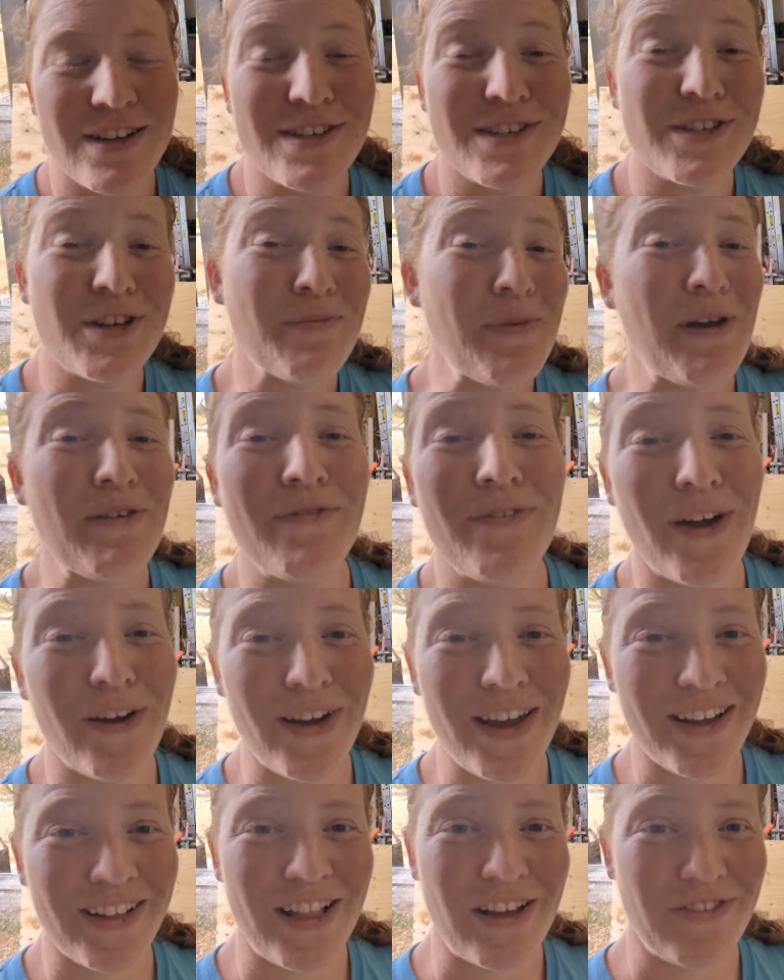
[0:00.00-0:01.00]
So my
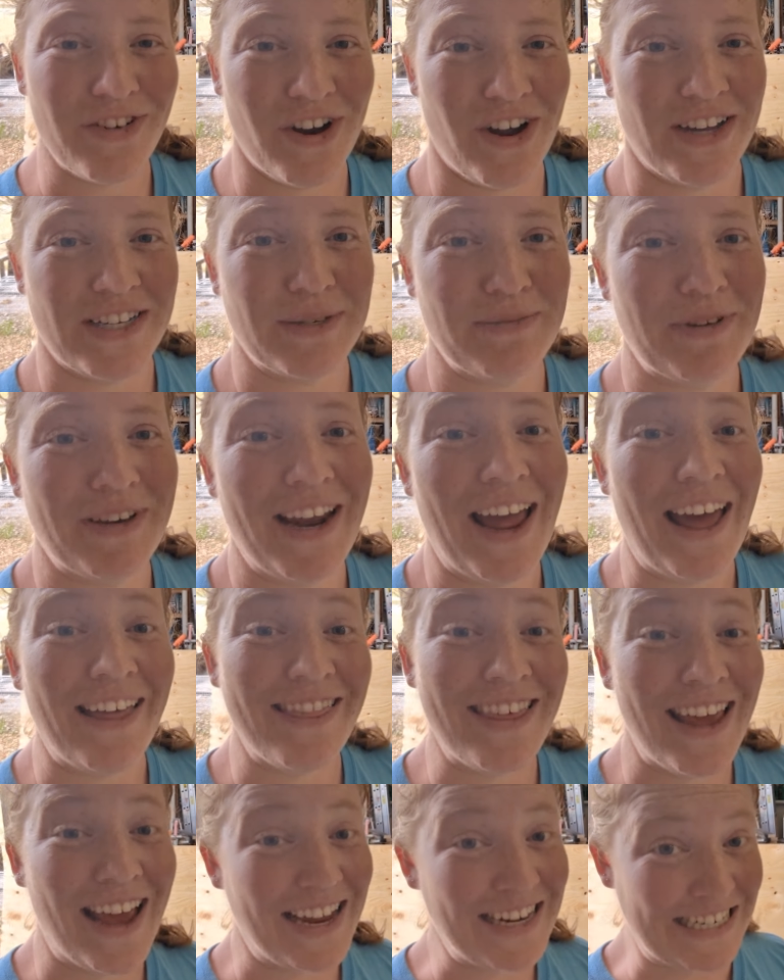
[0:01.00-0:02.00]
very clever husband
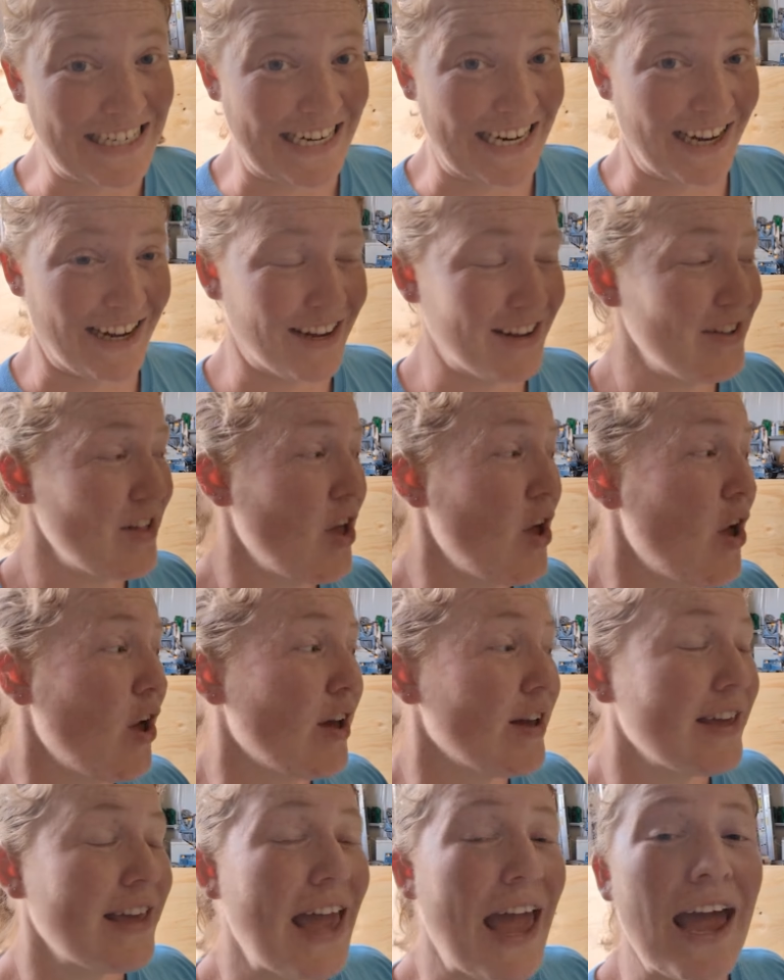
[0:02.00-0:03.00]
had the idea,
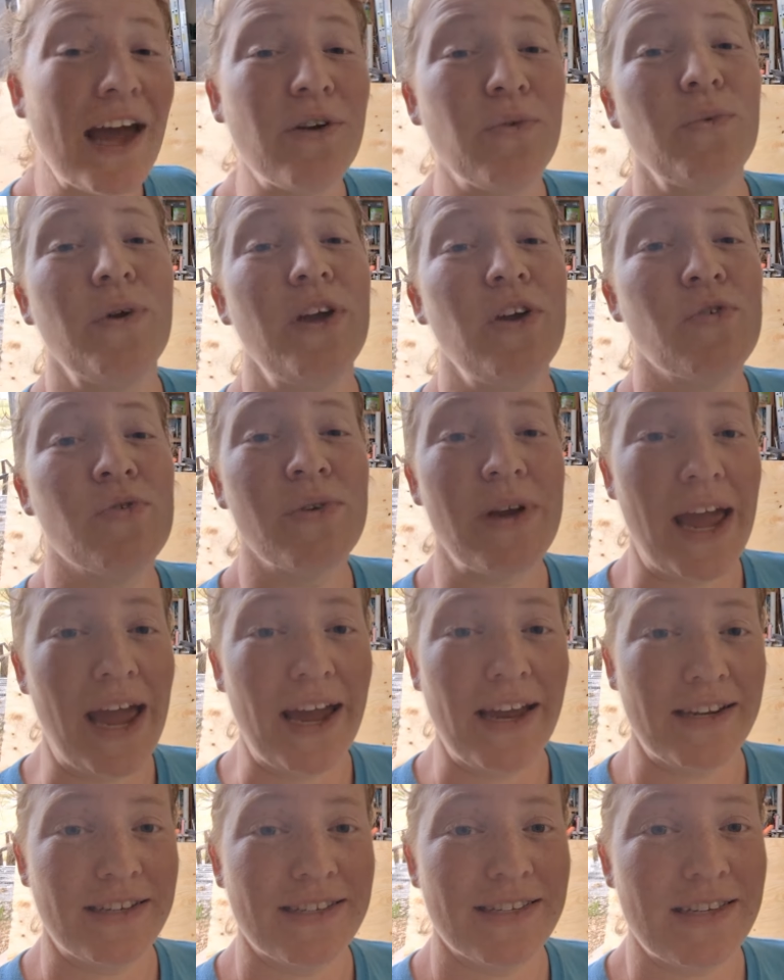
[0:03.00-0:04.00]
can we
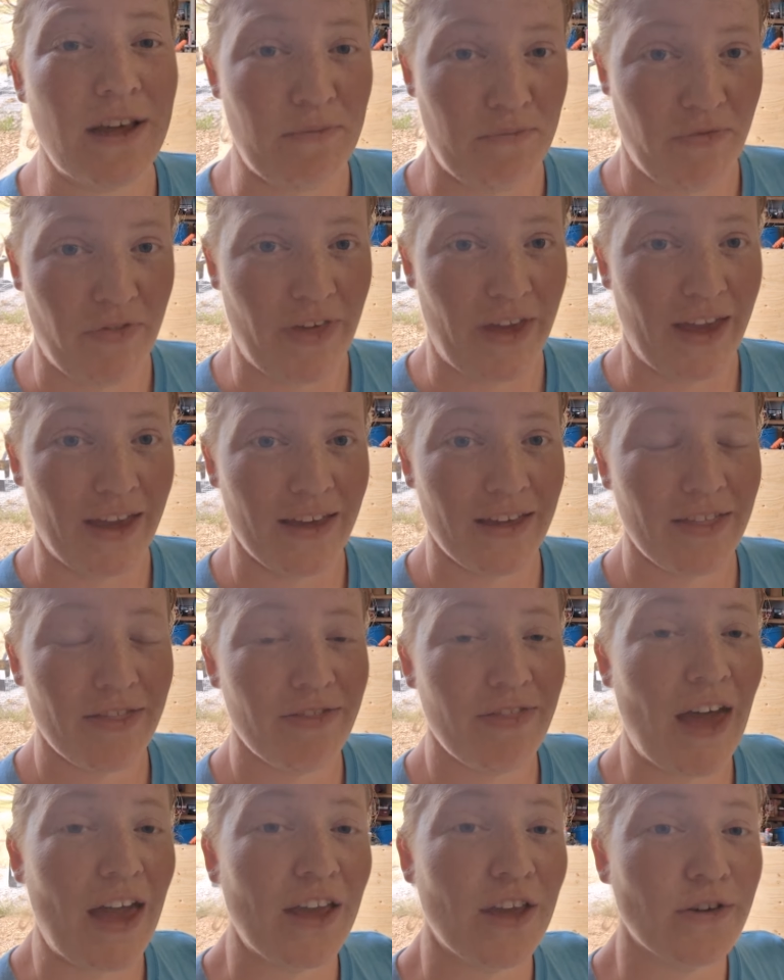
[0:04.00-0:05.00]
create something
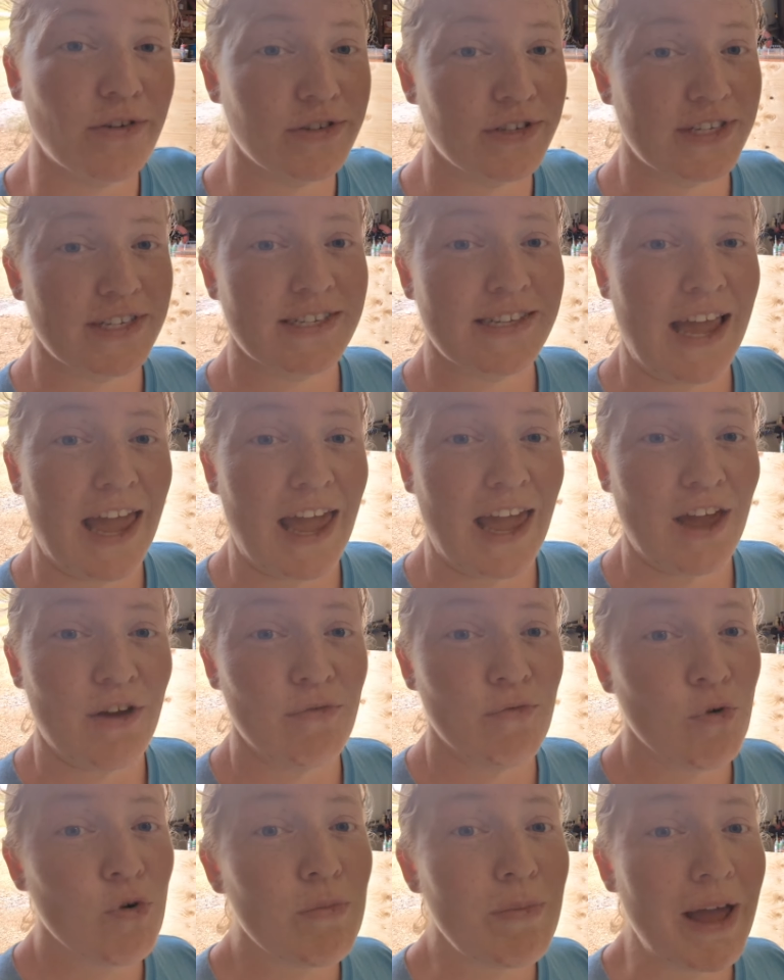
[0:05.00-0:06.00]
that uses a
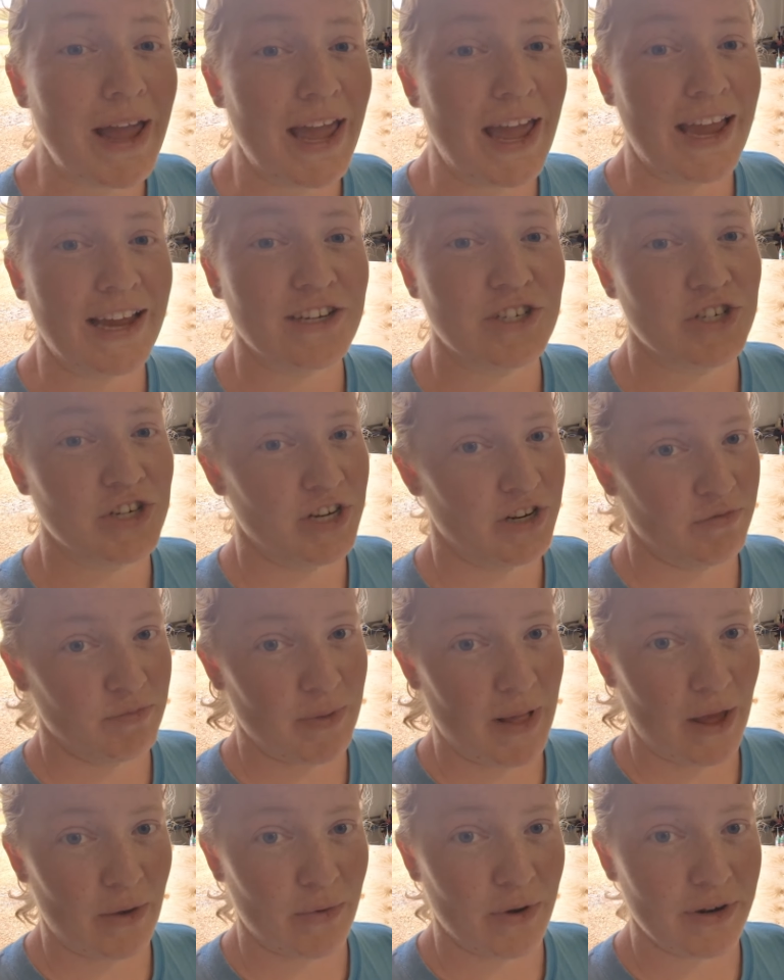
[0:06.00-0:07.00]
4x8 sheet of
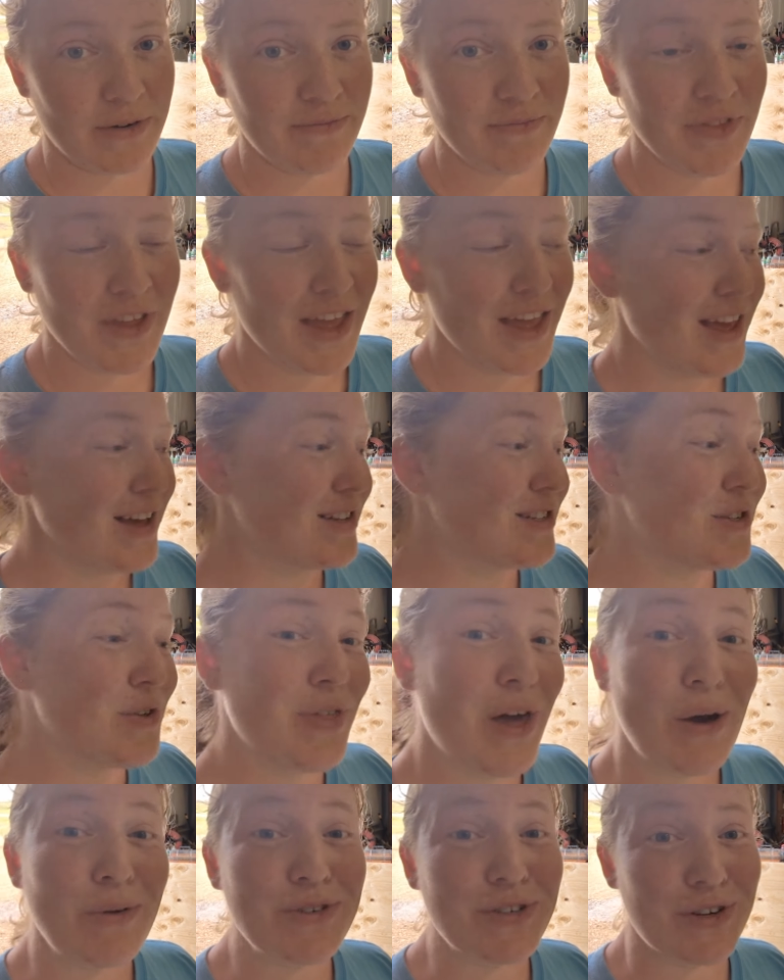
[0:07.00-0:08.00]
plywood? So
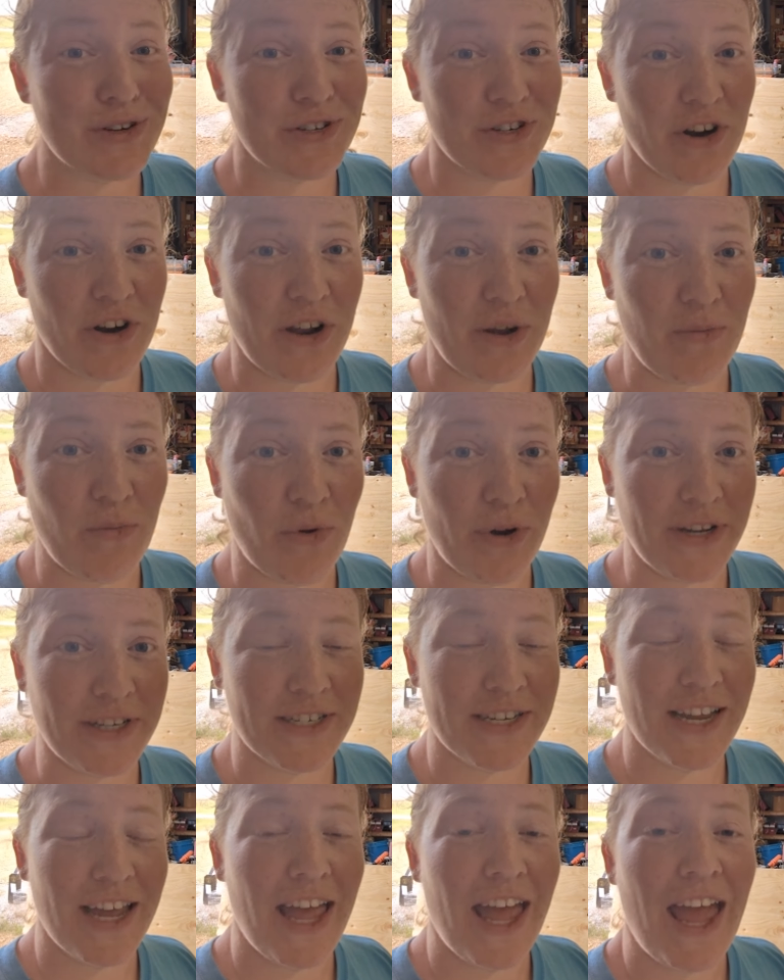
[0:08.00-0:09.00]
that was our starting
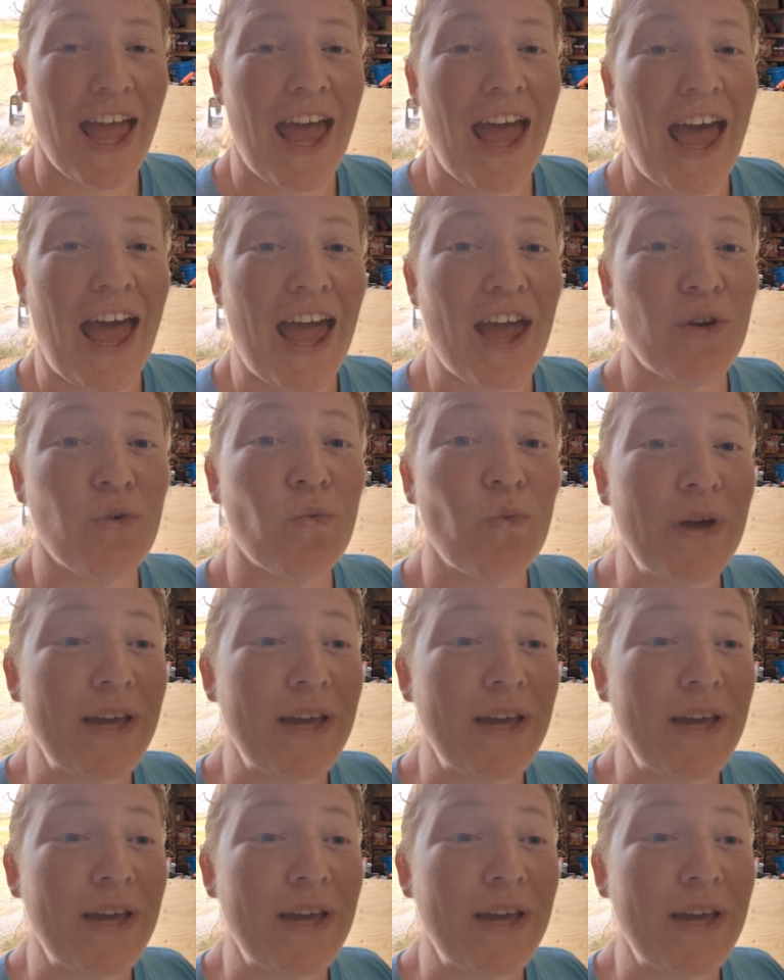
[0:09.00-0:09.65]
point. And